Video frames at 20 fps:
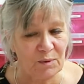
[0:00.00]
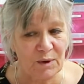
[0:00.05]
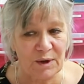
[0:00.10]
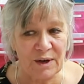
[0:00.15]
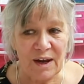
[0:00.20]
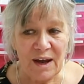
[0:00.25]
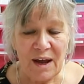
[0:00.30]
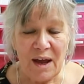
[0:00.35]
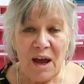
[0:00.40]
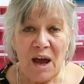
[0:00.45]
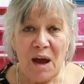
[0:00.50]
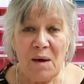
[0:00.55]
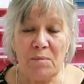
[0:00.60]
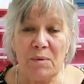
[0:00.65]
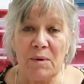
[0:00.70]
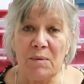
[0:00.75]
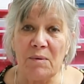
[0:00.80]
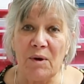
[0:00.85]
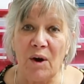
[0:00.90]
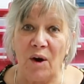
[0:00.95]
one,
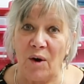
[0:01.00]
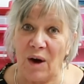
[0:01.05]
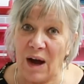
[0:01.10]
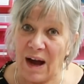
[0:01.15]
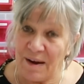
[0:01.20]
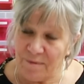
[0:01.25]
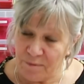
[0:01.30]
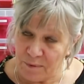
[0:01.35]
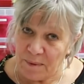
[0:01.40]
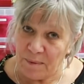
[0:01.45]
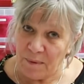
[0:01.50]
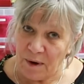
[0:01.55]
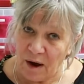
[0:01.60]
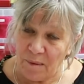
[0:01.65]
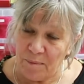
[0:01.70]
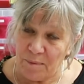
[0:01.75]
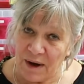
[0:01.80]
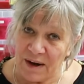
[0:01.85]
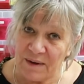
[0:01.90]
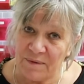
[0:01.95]
or have
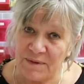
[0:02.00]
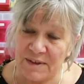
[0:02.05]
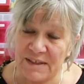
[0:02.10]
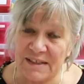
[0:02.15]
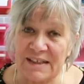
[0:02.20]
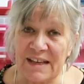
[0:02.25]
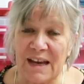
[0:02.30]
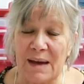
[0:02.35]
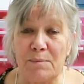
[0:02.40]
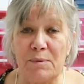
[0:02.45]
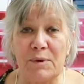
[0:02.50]
our breakfast there.